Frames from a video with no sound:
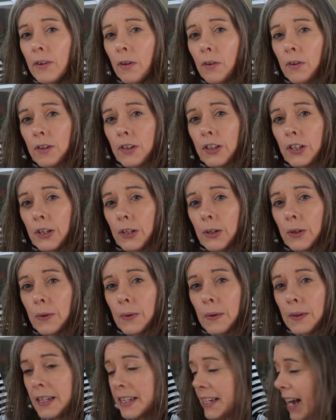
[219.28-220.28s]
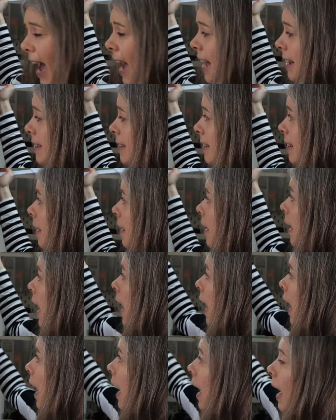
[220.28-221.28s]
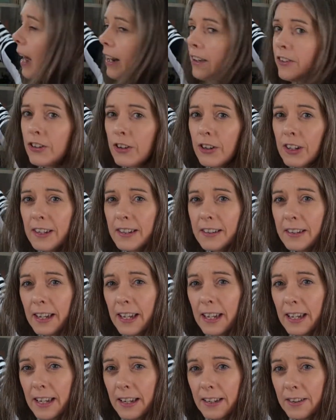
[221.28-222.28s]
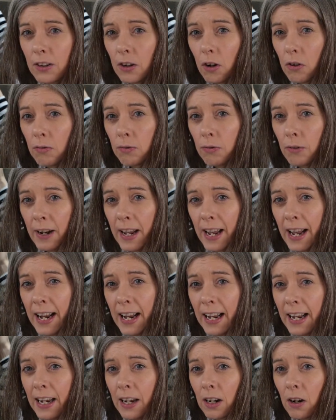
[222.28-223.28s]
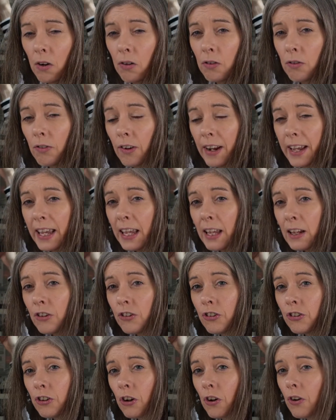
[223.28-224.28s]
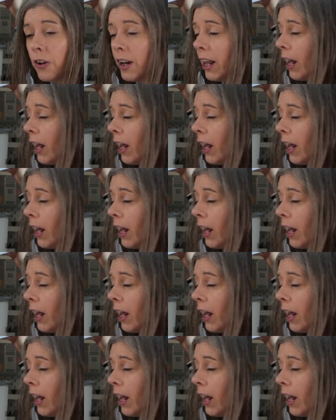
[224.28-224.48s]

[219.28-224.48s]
onto the desk, and you can see it's got a really long reach on